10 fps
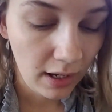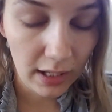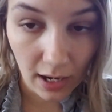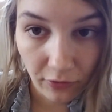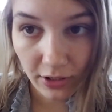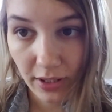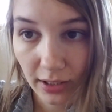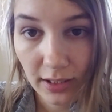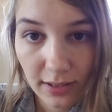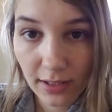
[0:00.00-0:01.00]

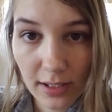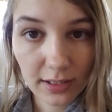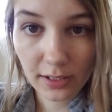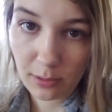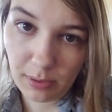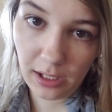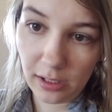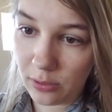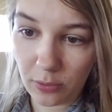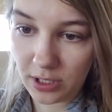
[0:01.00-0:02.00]
everything. It's gonna be
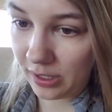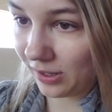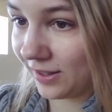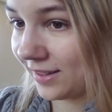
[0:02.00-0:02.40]
an ordeal.